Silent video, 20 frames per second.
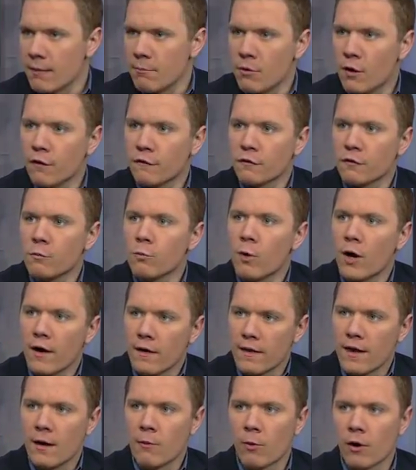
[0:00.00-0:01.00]
they moved from
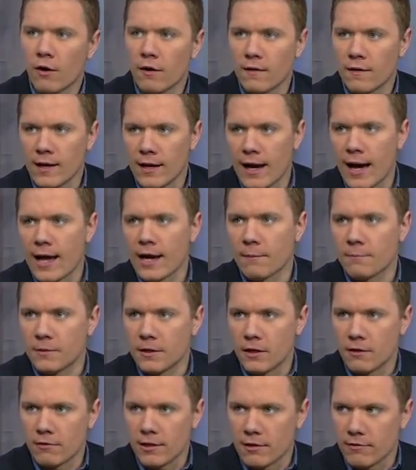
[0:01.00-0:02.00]
where they were and they got up
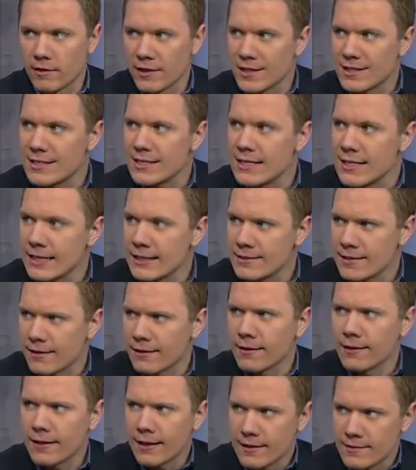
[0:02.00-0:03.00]
there right around the teens, I
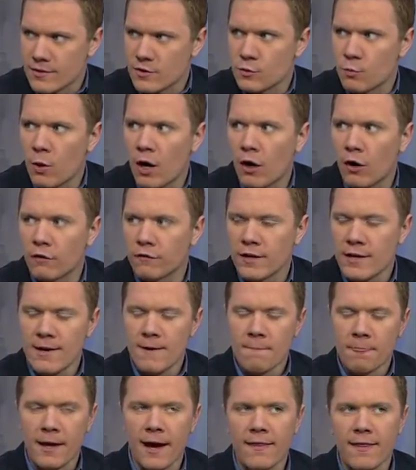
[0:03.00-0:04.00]
think they got to 12.
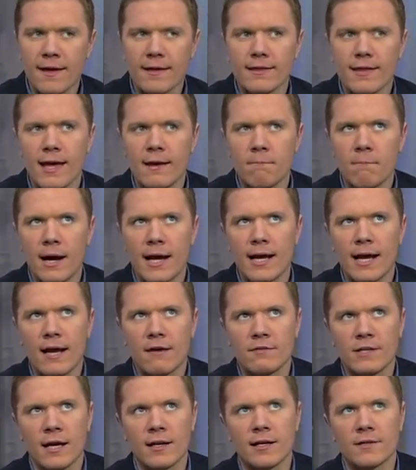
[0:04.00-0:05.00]
I think that might
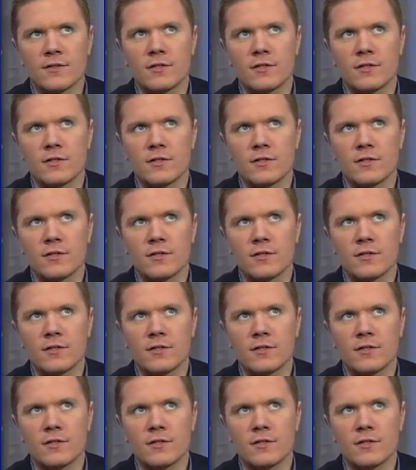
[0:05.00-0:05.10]
have not